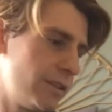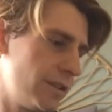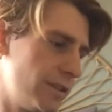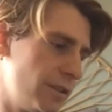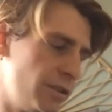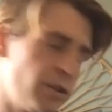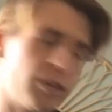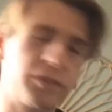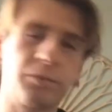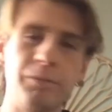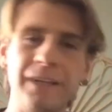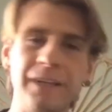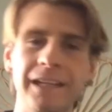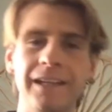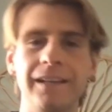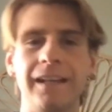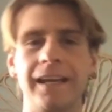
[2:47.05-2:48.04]
not
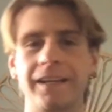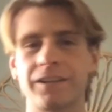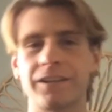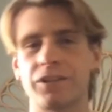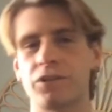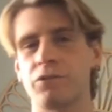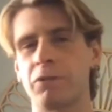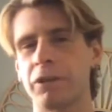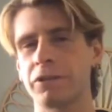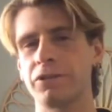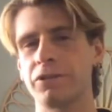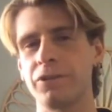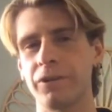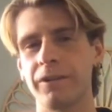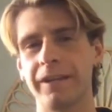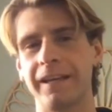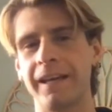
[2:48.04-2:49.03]
really like
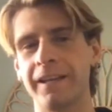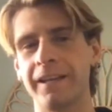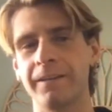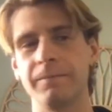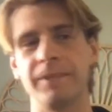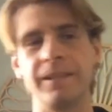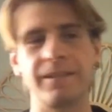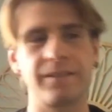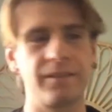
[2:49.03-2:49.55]
structured academies.